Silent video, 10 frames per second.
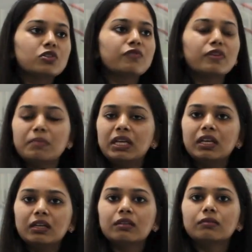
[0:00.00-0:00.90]
So for
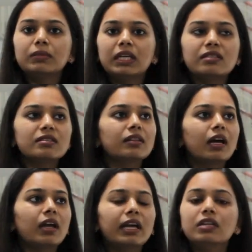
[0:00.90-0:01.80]
me, it means
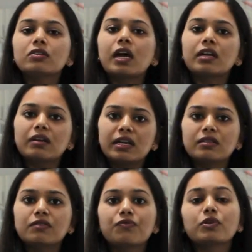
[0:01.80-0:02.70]
that I need to
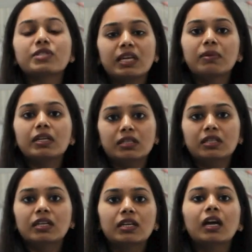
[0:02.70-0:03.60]
characterize it for stability
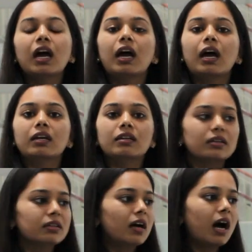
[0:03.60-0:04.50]
and
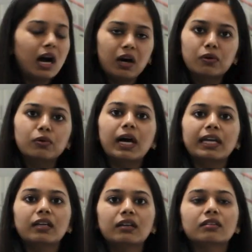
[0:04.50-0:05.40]
how
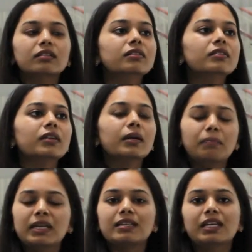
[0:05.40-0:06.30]
I can
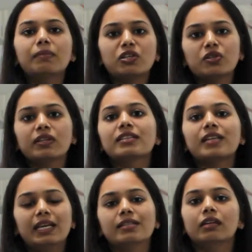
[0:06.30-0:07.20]
basically measure their
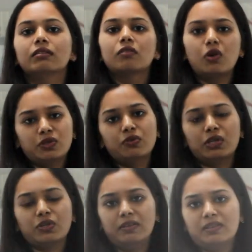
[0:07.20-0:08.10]
size and
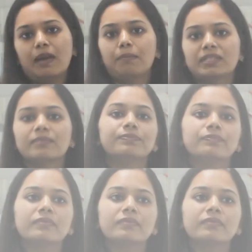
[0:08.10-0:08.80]
concentration in the samples.